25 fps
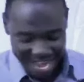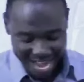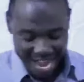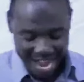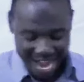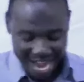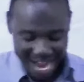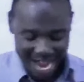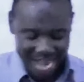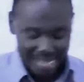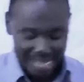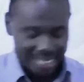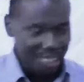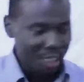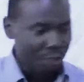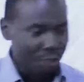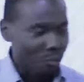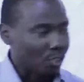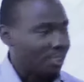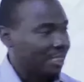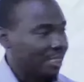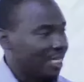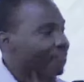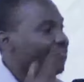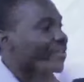And it
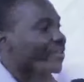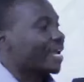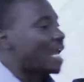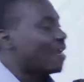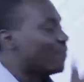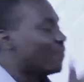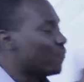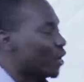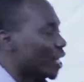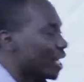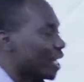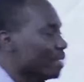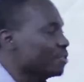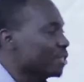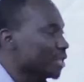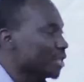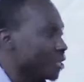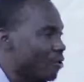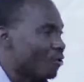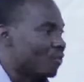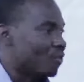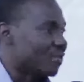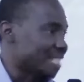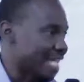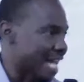was difficult for him to
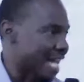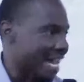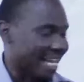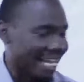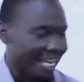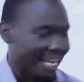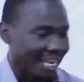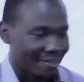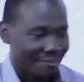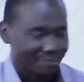reconcile.